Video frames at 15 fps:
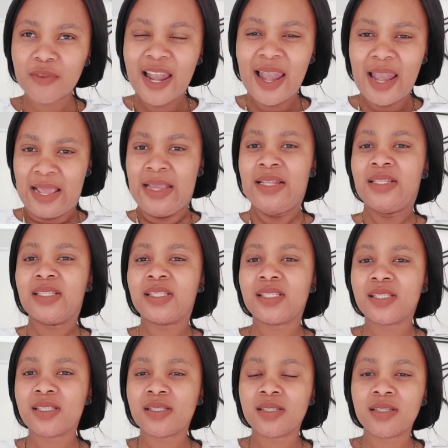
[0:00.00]
light,
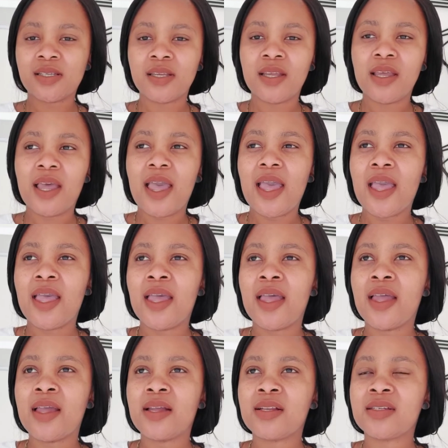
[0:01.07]

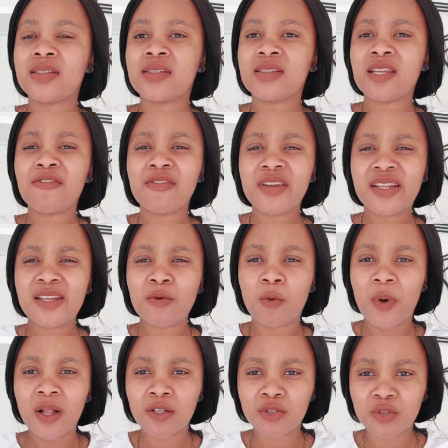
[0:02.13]
and definitely
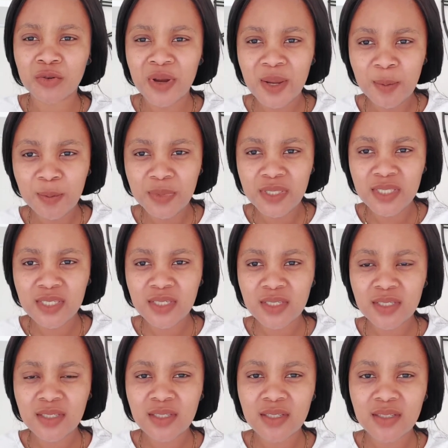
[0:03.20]
well draped.
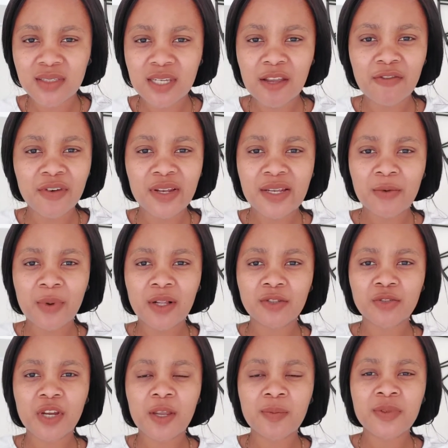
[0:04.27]
Definitely well
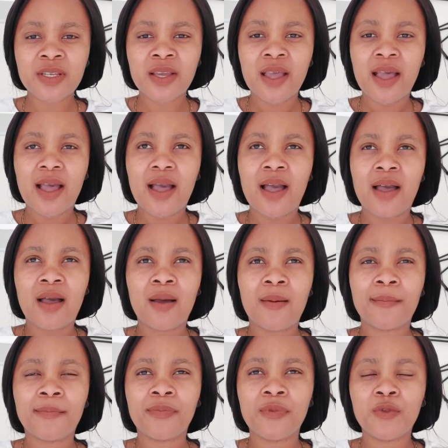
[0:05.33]
draped.
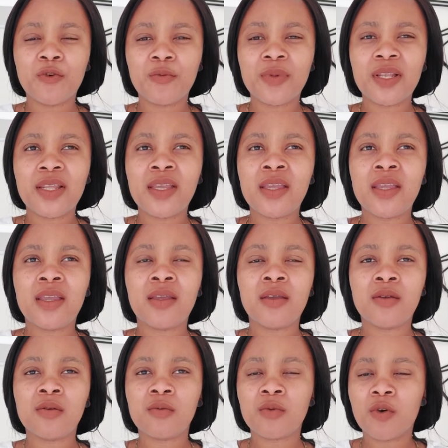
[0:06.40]

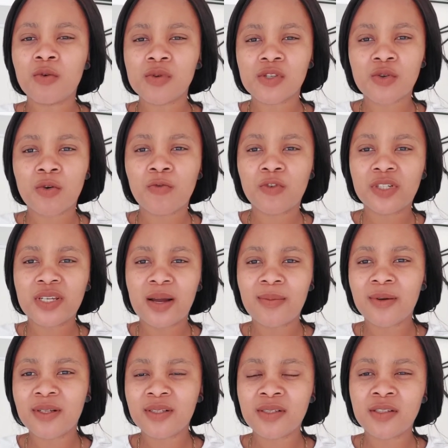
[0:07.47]
Normally we always go for
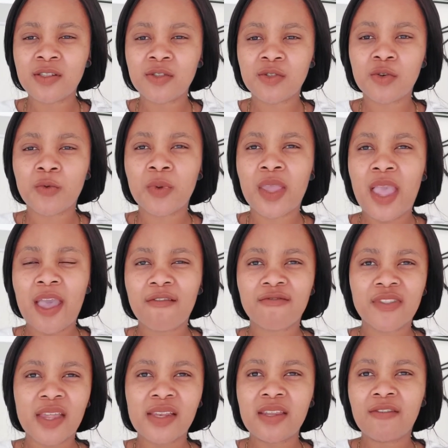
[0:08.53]
double, so we have
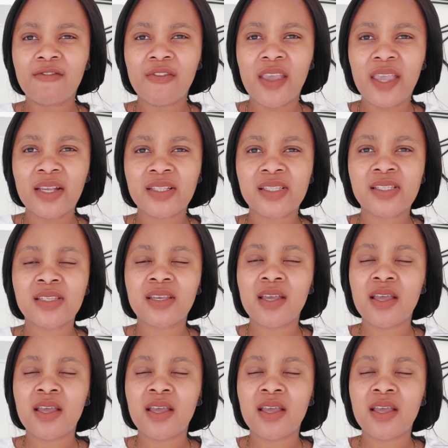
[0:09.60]
that effect.